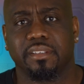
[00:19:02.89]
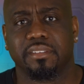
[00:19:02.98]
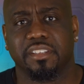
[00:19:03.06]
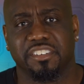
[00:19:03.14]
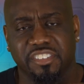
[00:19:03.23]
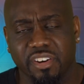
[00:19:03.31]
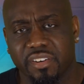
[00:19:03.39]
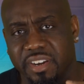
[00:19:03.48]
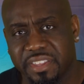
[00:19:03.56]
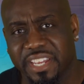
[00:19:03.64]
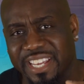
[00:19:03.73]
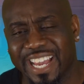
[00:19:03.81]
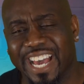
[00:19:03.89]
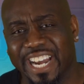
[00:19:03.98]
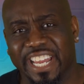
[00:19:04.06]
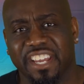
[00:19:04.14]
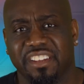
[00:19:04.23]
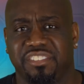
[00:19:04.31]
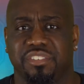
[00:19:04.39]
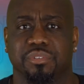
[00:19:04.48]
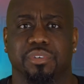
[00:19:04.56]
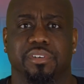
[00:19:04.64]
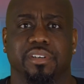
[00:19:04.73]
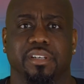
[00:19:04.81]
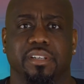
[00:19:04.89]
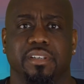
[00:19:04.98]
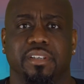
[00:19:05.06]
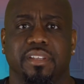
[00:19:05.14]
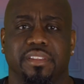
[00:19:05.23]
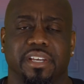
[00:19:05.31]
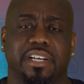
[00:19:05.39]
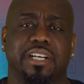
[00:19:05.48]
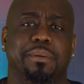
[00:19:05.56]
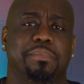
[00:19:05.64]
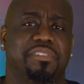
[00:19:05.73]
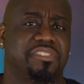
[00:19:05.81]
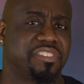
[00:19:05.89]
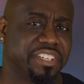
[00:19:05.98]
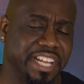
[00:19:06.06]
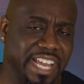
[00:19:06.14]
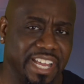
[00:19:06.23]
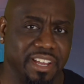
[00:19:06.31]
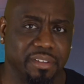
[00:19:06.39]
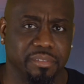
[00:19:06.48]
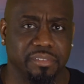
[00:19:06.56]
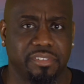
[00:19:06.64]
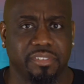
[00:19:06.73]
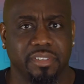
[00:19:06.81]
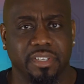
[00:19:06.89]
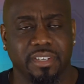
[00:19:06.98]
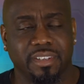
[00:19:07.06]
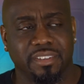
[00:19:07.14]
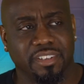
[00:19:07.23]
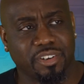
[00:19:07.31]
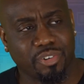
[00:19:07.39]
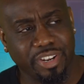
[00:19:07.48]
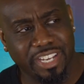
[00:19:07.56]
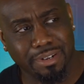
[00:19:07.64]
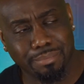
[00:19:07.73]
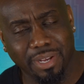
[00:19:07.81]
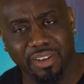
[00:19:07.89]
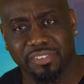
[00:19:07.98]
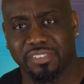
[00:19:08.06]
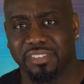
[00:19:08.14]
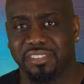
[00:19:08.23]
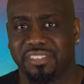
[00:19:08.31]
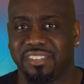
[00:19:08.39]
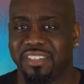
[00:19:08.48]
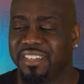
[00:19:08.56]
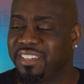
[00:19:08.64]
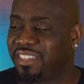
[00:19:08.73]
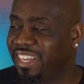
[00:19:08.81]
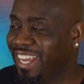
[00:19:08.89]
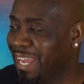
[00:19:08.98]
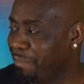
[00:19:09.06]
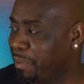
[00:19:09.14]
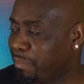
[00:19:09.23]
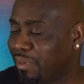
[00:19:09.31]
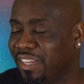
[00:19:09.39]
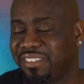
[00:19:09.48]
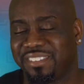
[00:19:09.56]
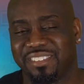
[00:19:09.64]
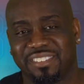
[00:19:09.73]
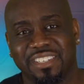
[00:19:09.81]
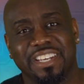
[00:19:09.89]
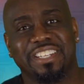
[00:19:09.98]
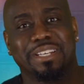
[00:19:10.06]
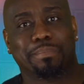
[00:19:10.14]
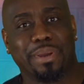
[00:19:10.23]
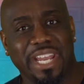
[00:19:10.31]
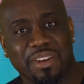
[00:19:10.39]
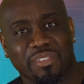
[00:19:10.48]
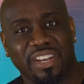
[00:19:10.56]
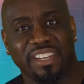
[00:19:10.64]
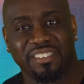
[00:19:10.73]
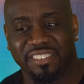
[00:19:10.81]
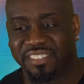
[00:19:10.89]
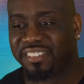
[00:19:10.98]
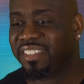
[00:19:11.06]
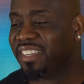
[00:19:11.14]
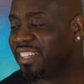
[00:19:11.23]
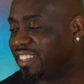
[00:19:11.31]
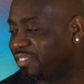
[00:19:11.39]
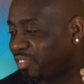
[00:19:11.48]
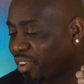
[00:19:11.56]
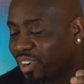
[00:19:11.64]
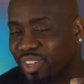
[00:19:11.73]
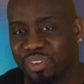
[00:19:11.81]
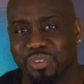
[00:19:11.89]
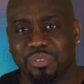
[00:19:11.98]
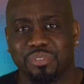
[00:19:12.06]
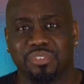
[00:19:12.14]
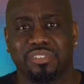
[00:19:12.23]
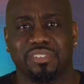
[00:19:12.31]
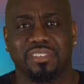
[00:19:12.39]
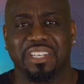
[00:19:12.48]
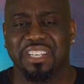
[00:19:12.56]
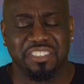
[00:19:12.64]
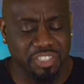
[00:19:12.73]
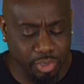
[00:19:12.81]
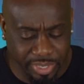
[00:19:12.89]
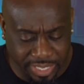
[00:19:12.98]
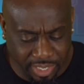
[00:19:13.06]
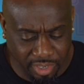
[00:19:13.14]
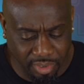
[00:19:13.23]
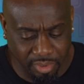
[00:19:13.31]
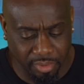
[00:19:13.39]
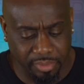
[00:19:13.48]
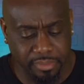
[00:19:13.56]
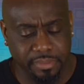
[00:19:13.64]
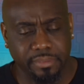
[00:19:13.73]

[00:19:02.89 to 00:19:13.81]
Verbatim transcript: the journey that God has you on. The ups, the downs, the cricket bosses, the happy places, the pay raises, the furloughs. Enjoy it all.